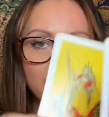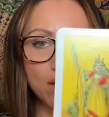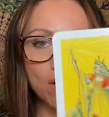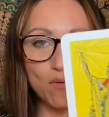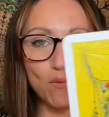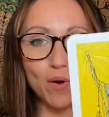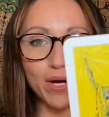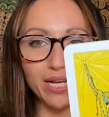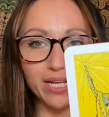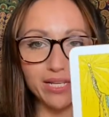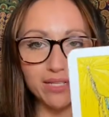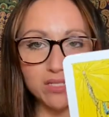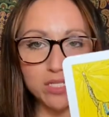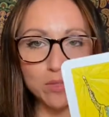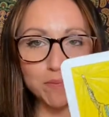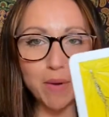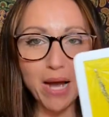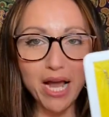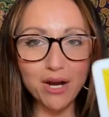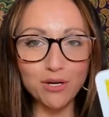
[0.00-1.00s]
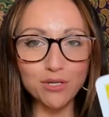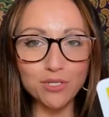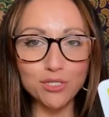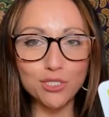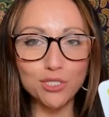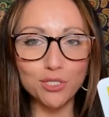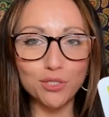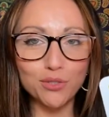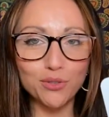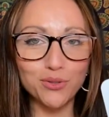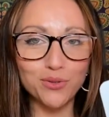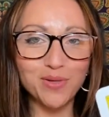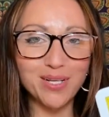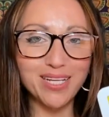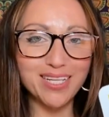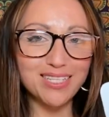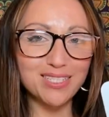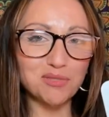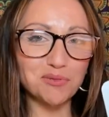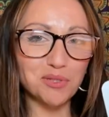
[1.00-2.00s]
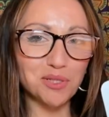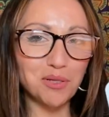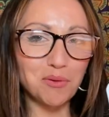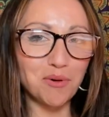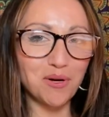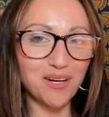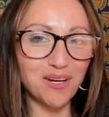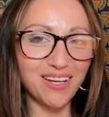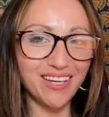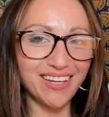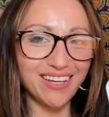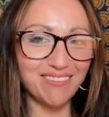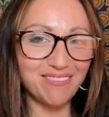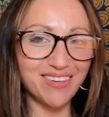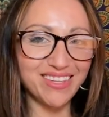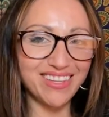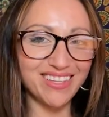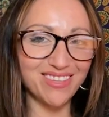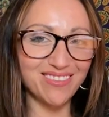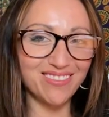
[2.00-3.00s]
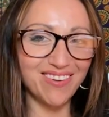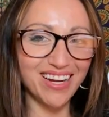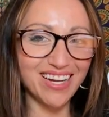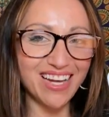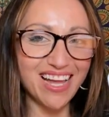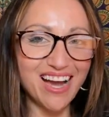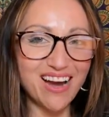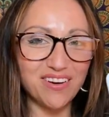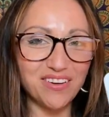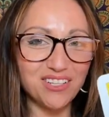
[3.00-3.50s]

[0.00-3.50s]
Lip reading: what inspires you is really working with you right now,